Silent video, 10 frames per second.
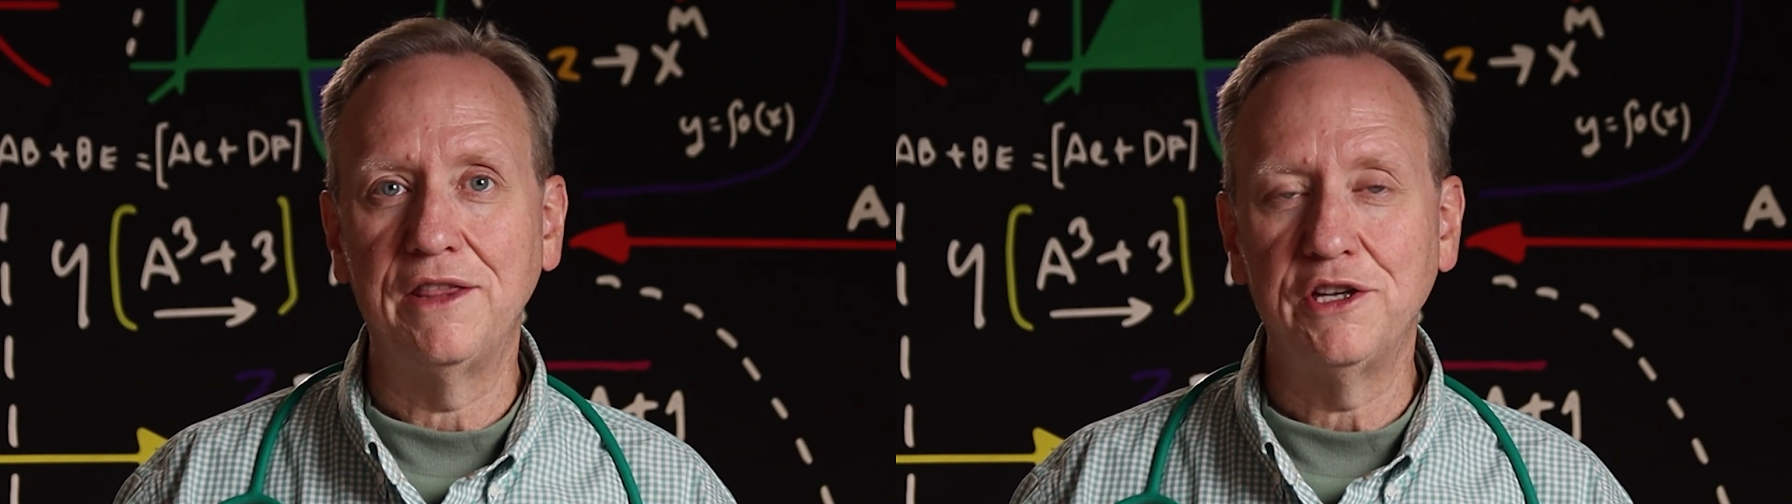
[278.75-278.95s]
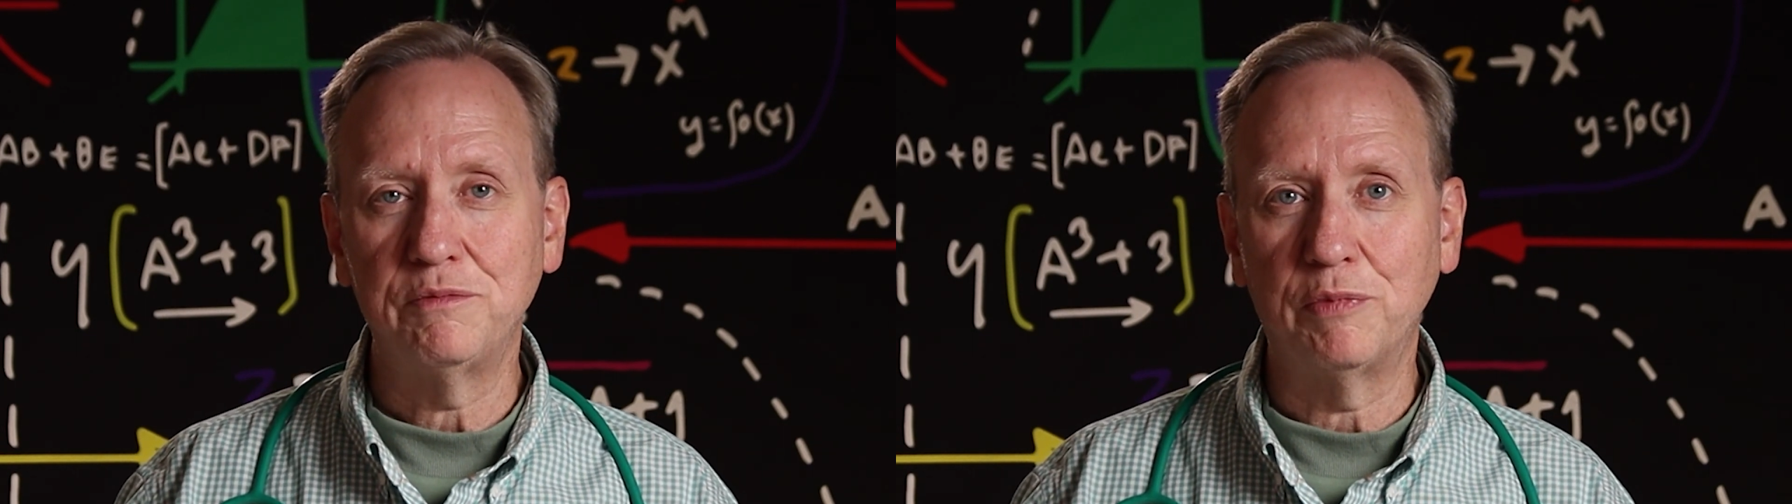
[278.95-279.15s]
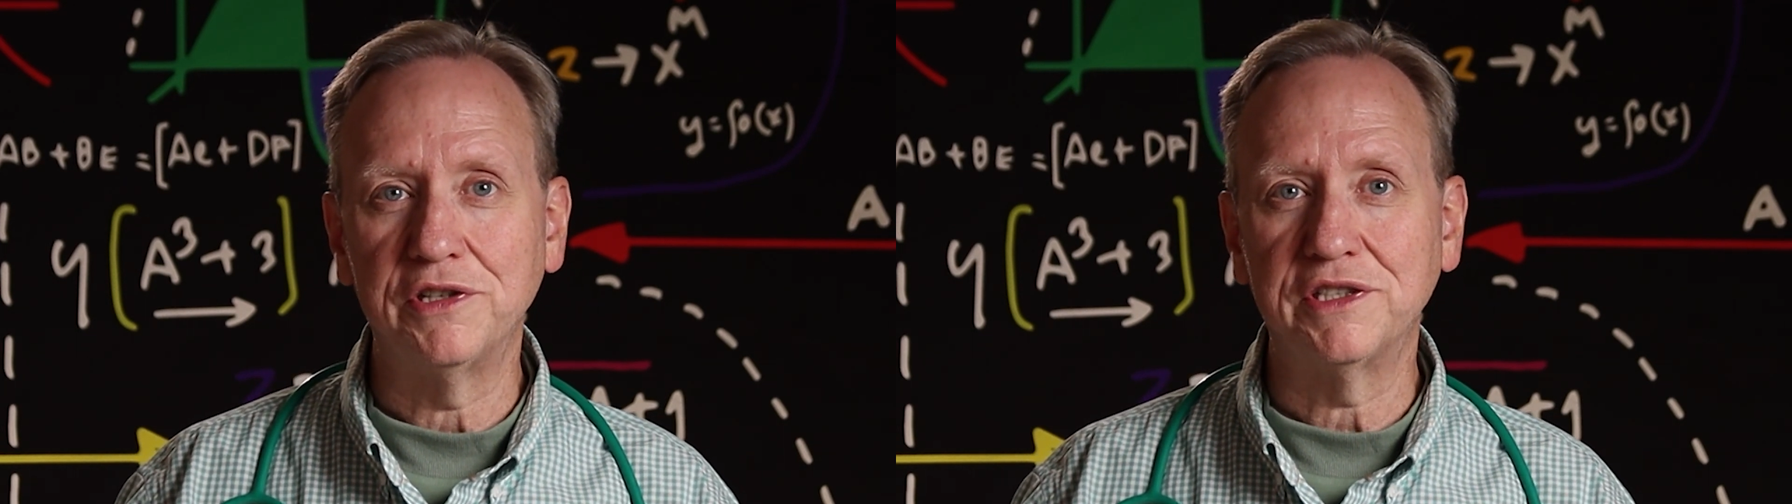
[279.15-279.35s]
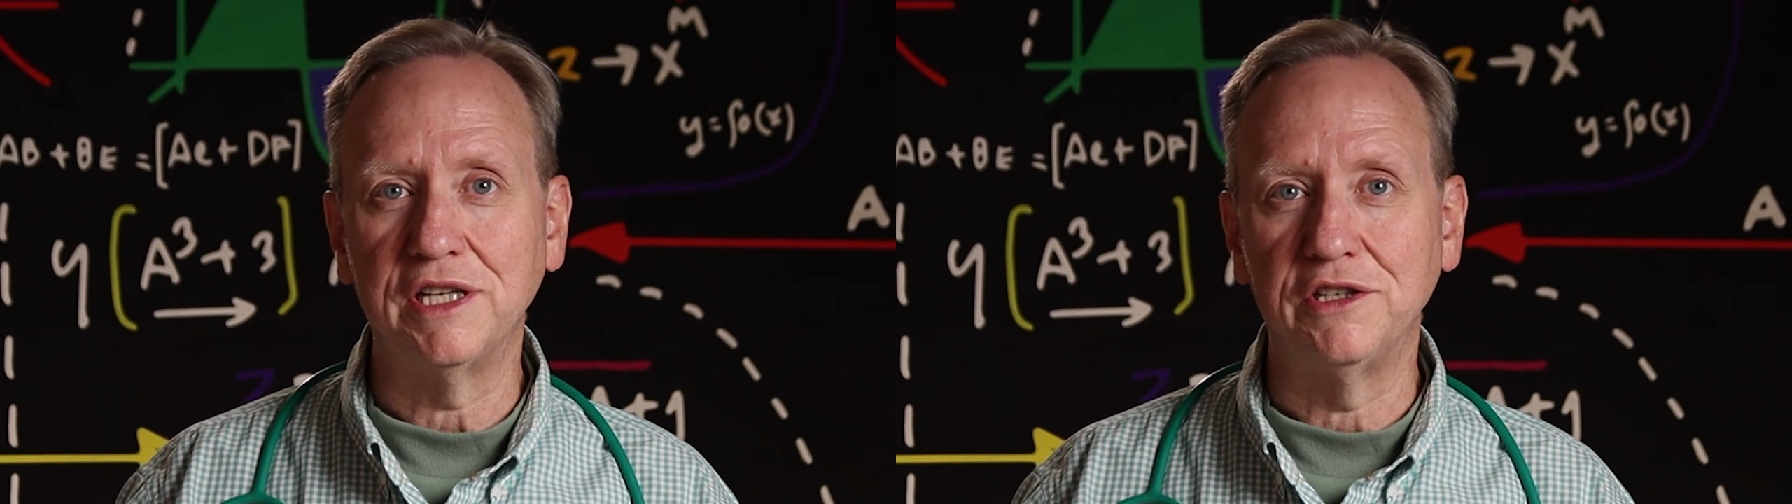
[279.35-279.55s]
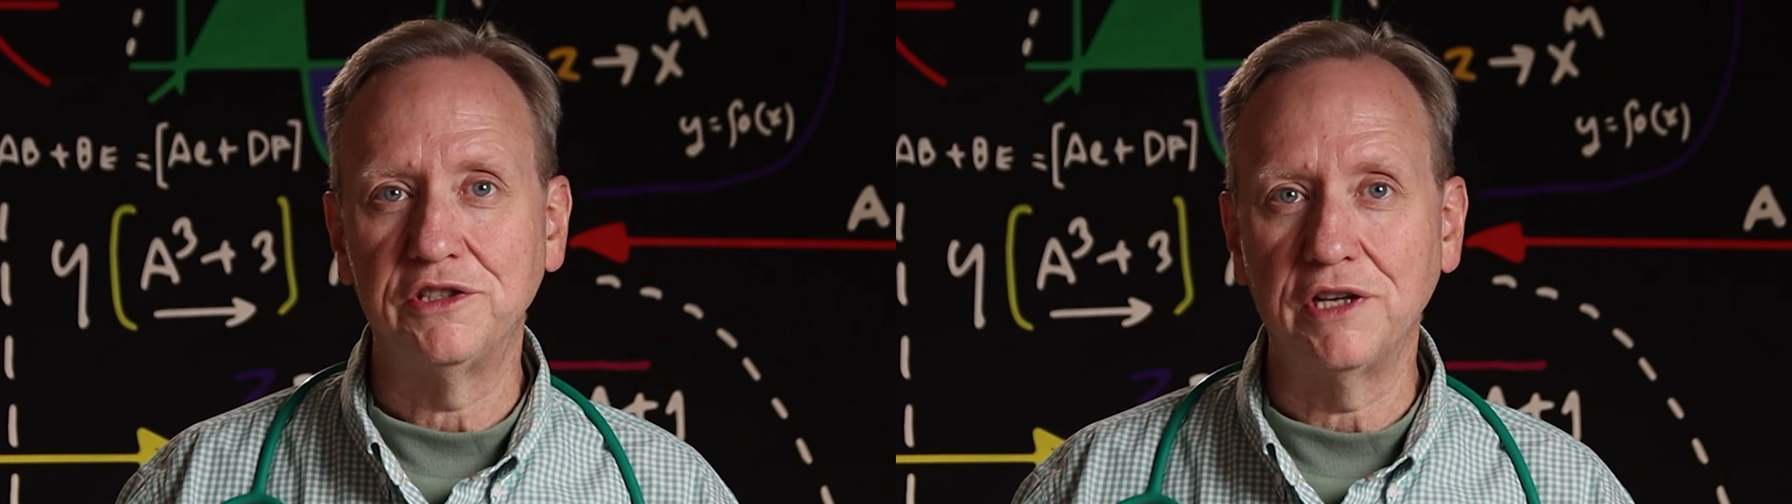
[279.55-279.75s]
this
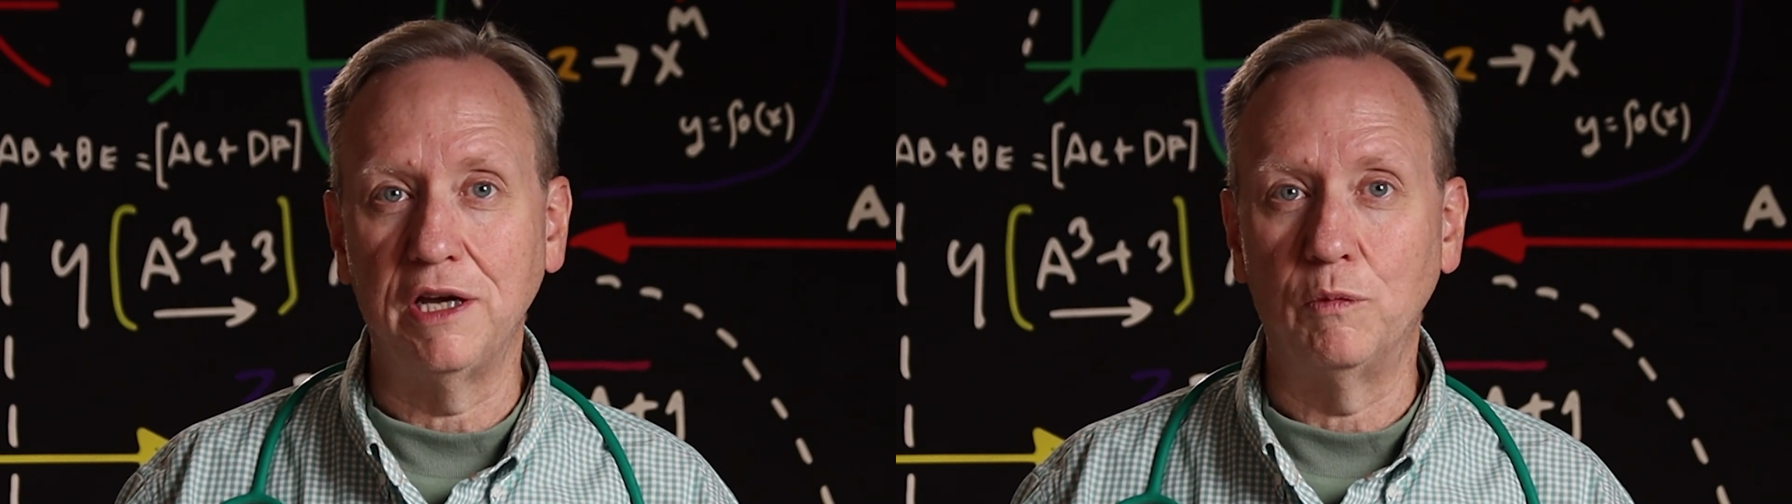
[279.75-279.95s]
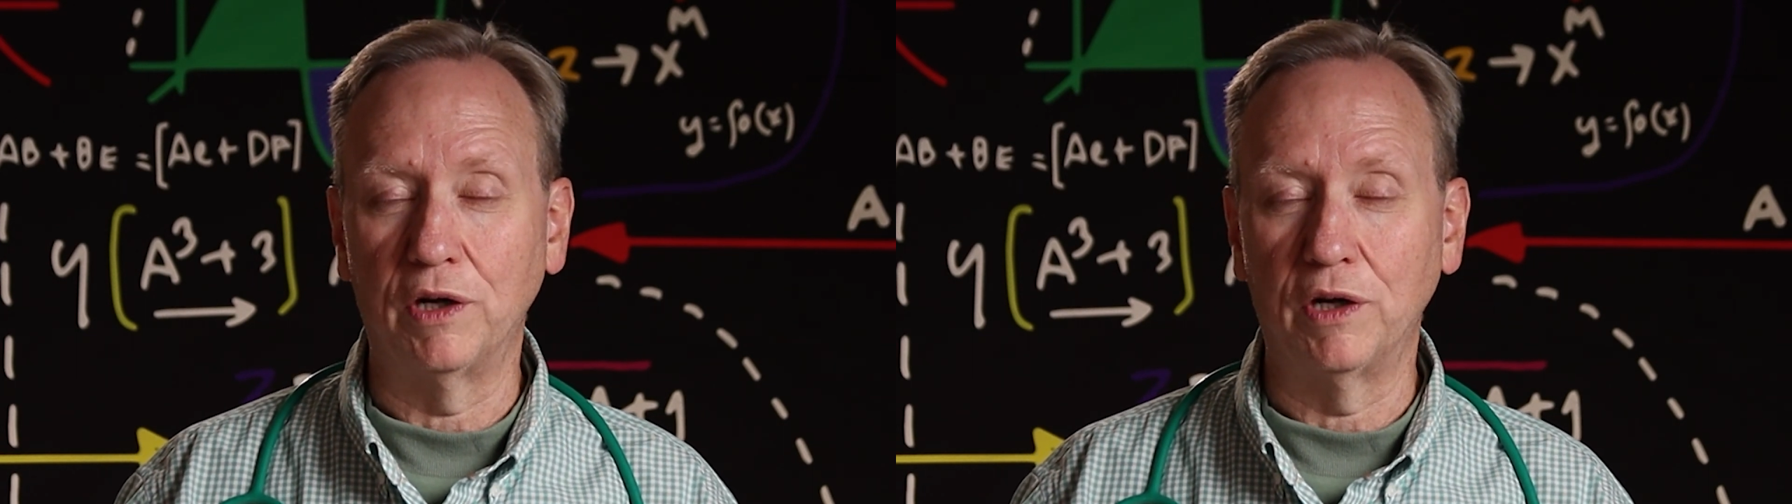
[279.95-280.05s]
percent shunt.